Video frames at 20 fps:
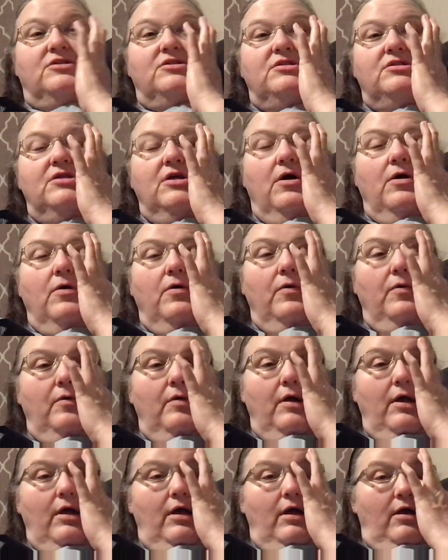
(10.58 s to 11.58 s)

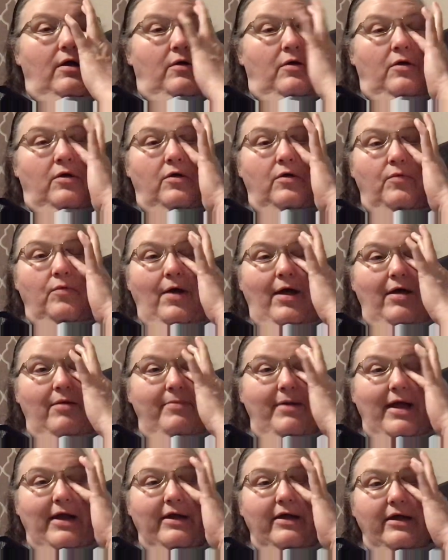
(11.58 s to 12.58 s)
A while
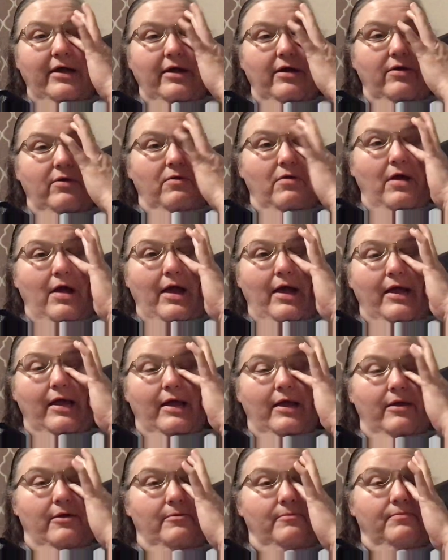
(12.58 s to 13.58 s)
back ago
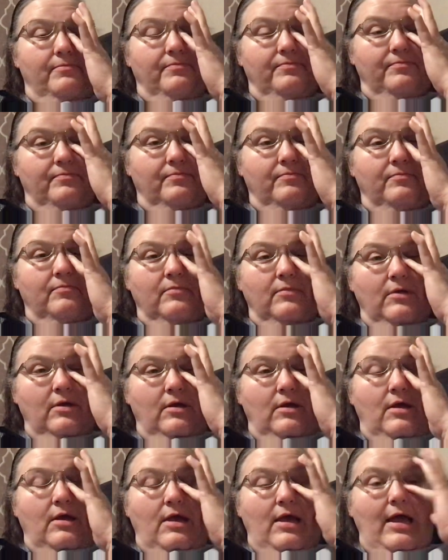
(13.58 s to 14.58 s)
I
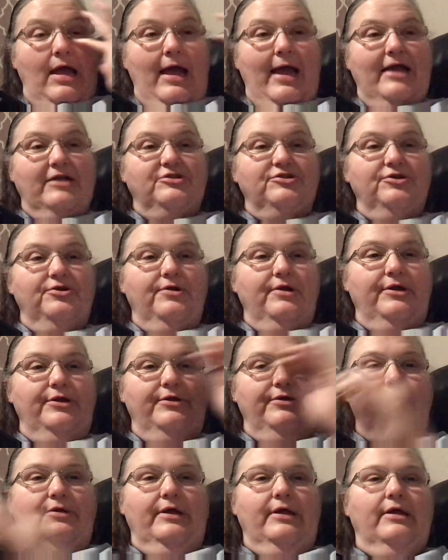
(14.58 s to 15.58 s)
had jury
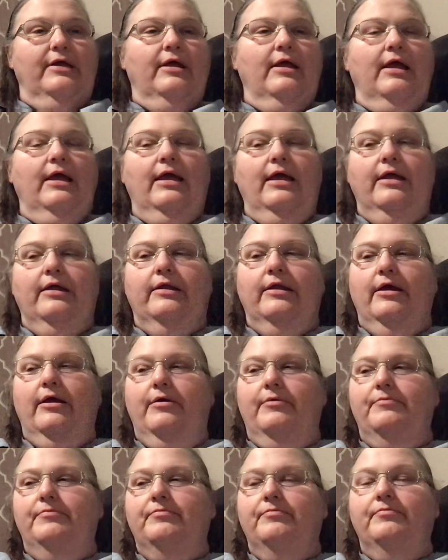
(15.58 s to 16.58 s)
duty,
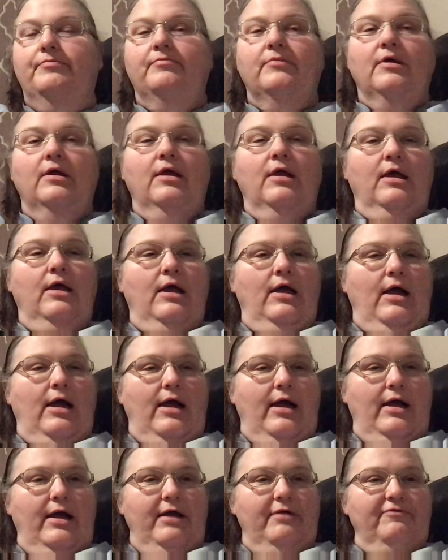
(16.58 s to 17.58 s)
and
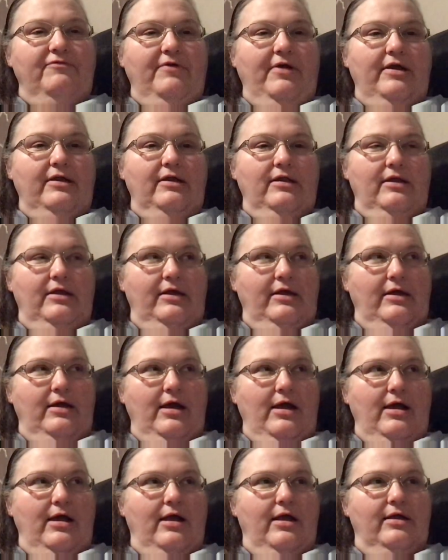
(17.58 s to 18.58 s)
I finally
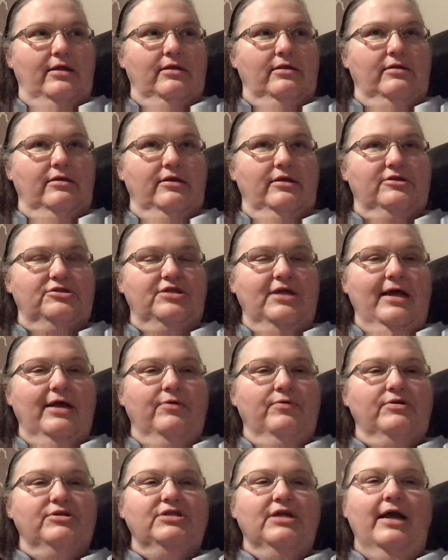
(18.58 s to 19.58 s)
got the check,
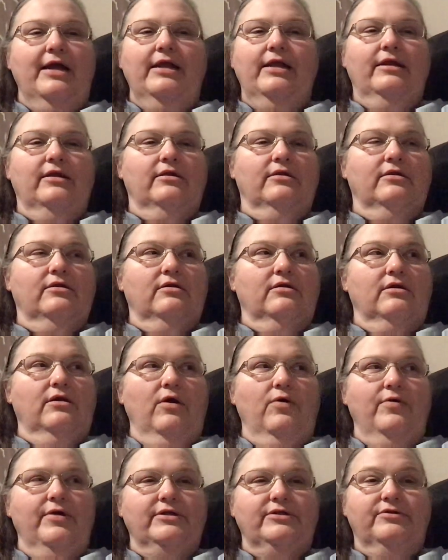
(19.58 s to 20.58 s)
which I didn't
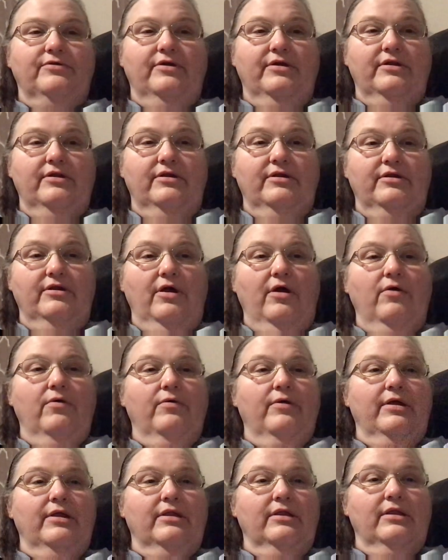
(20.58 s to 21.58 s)
go into it
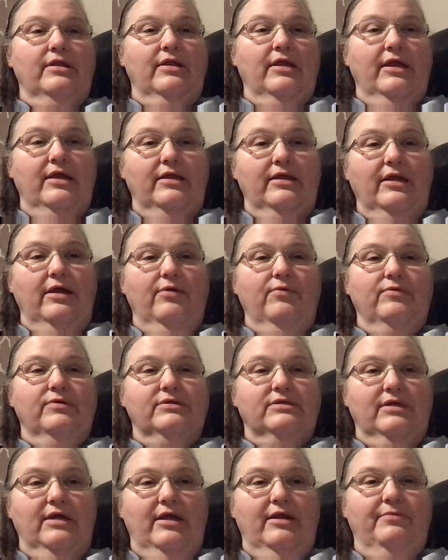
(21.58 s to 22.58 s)
knowing that there
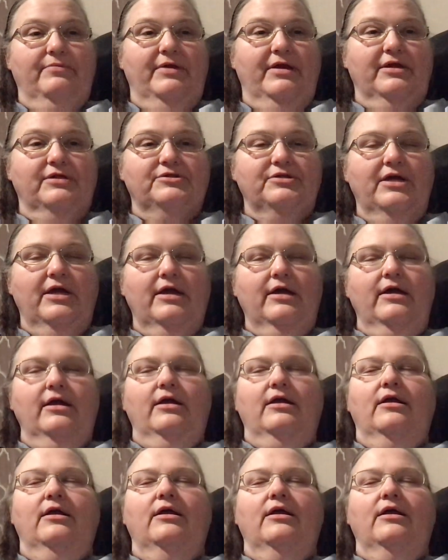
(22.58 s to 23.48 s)
was going to be a check.